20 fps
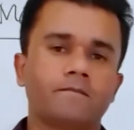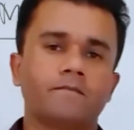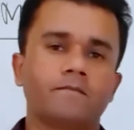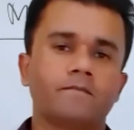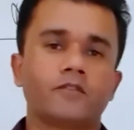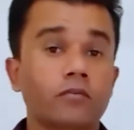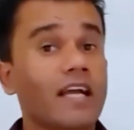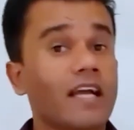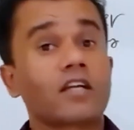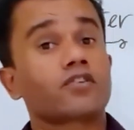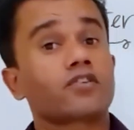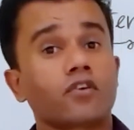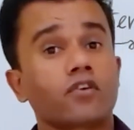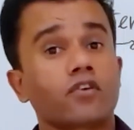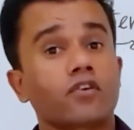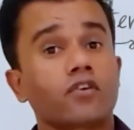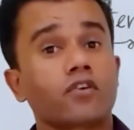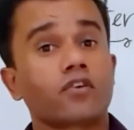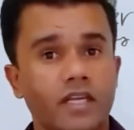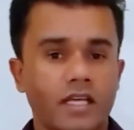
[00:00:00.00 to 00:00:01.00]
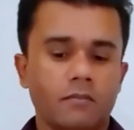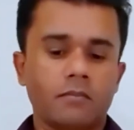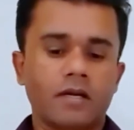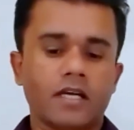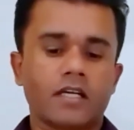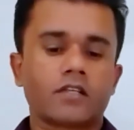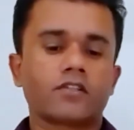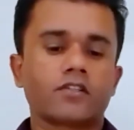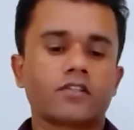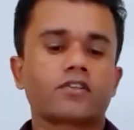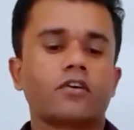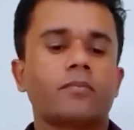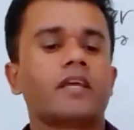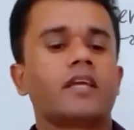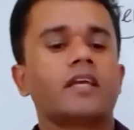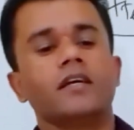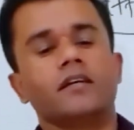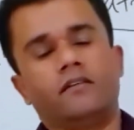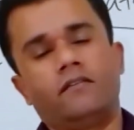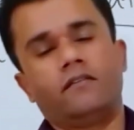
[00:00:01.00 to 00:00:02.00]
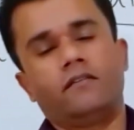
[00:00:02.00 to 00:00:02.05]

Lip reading: not macroscopic. Macroscopic here,